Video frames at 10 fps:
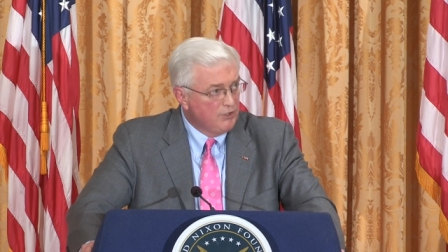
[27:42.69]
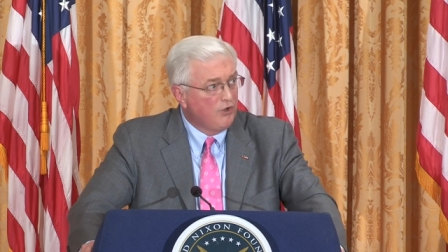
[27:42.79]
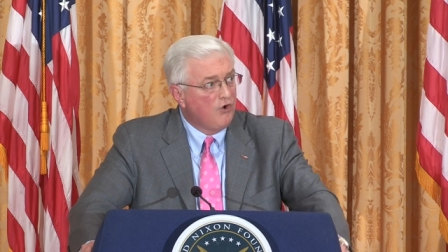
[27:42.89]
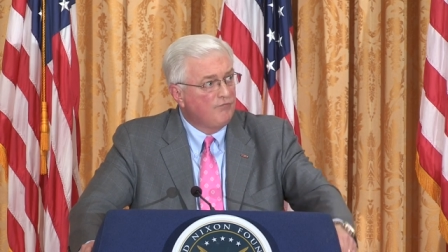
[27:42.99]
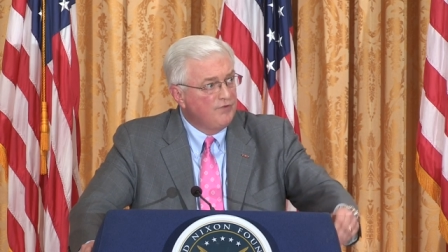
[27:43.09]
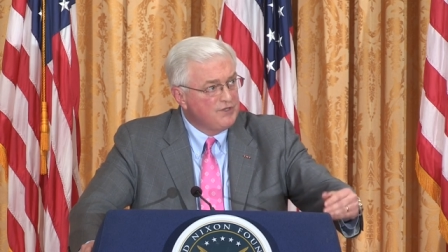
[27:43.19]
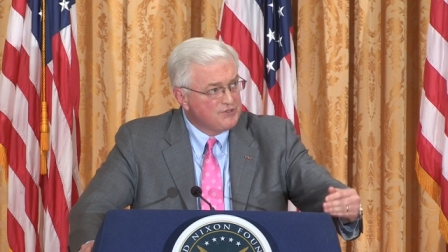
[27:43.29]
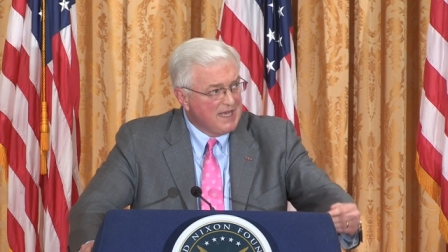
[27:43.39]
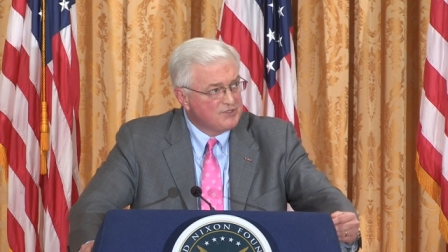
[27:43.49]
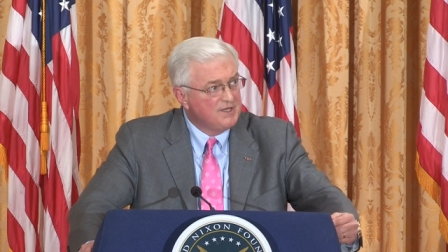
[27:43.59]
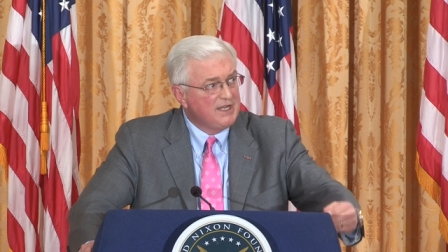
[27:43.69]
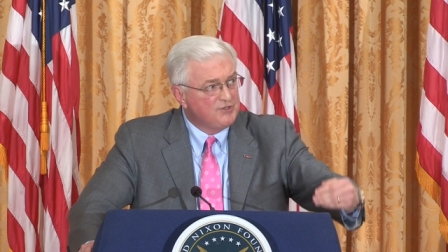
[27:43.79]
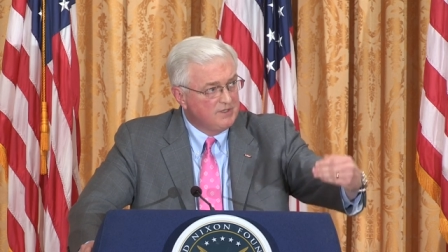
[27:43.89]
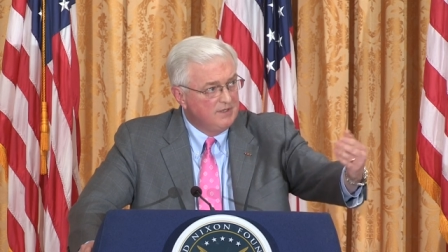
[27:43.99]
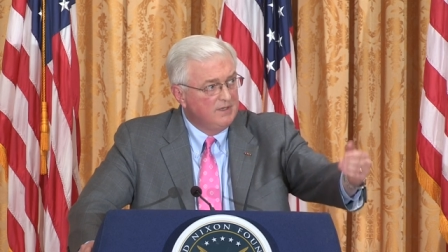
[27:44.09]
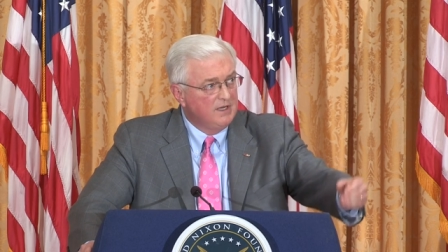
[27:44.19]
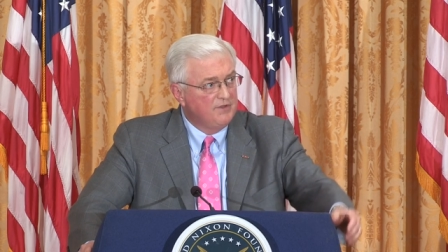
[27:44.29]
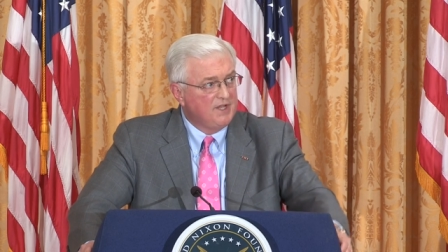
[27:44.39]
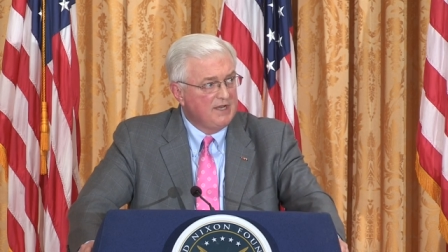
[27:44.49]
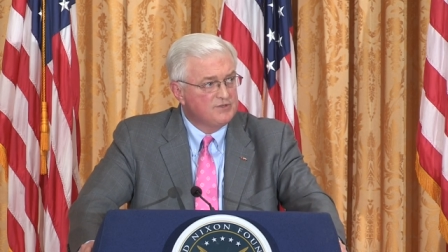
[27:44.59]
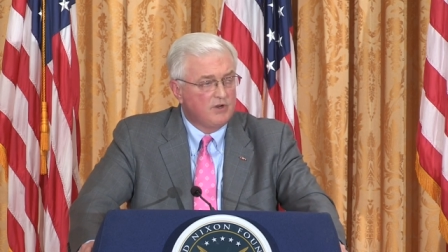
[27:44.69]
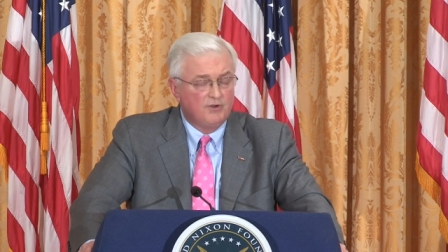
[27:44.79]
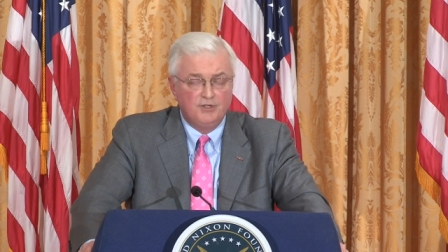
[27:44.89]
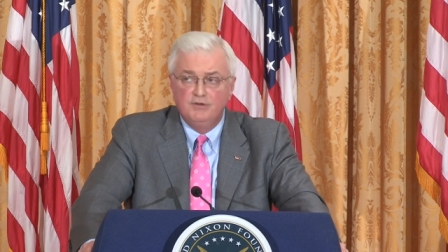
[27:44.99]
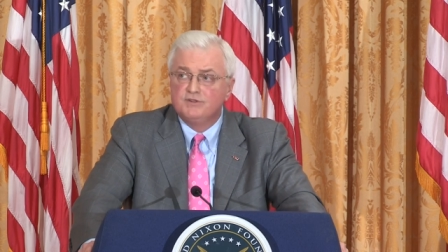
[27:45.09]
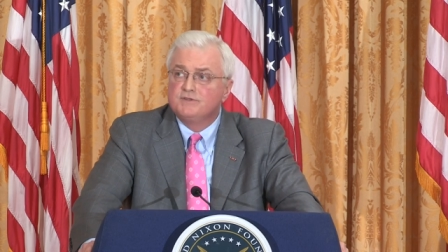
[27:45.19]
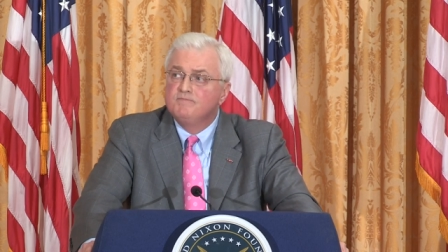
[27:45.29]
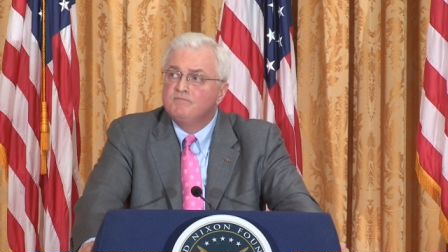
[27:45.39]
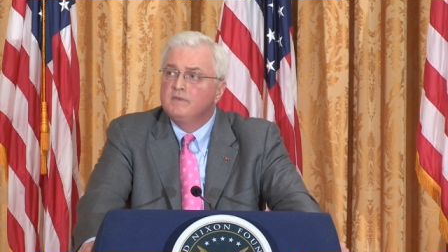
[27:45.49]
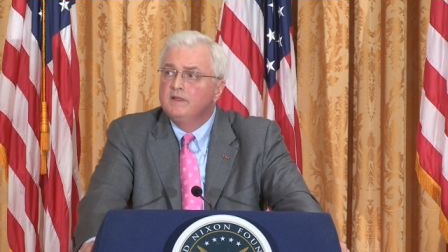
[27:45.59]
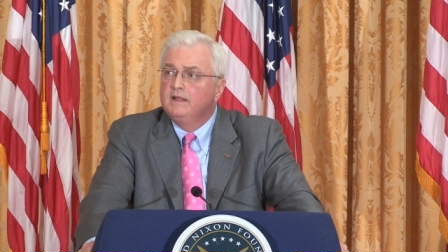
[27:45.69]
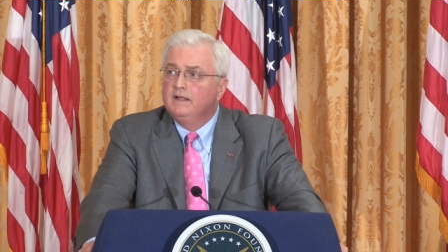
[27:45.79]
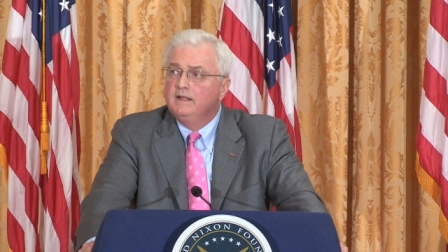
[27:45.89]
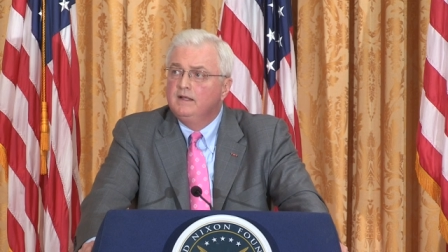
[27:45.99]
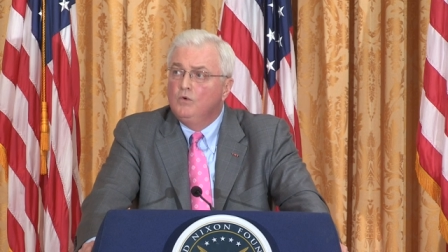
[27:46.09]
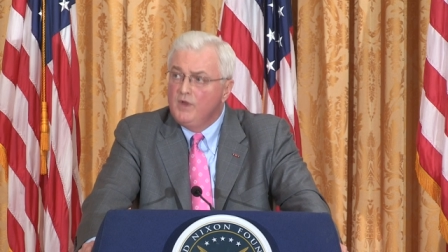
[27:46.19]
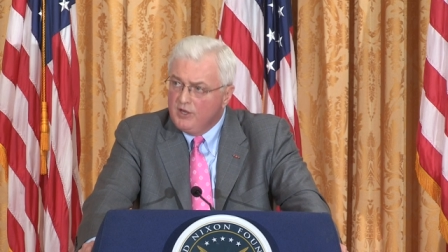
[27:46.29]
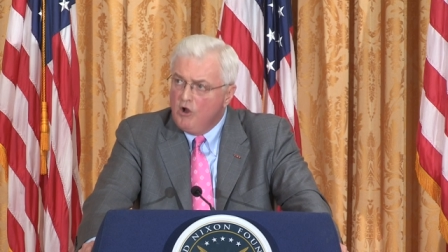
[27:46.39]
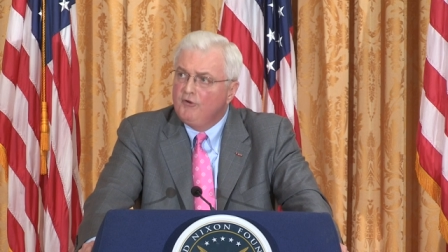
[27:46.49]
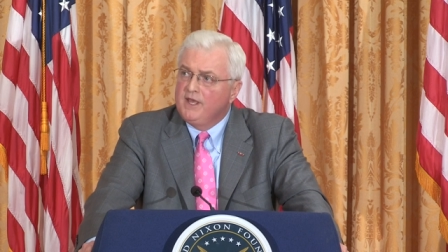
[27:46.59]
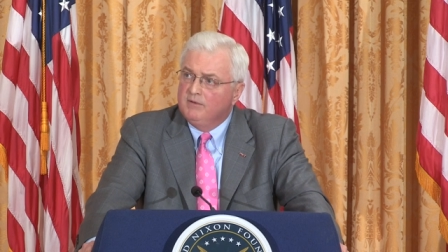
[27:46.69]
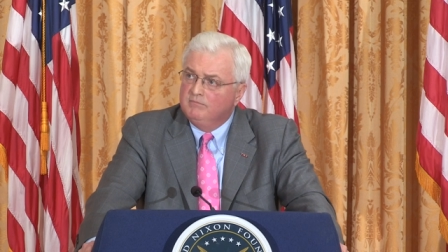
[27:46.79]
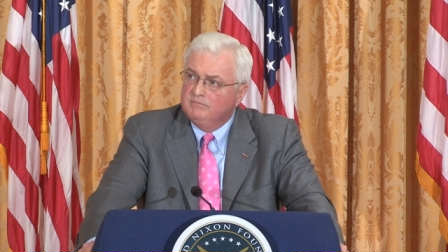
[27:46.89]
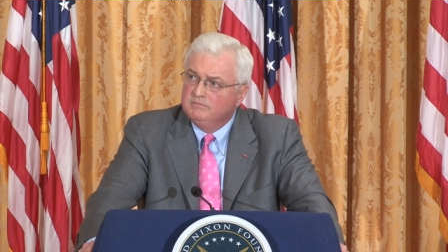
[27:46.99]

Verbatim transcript: called for the assassination of the Danish cartoonist. We caught him.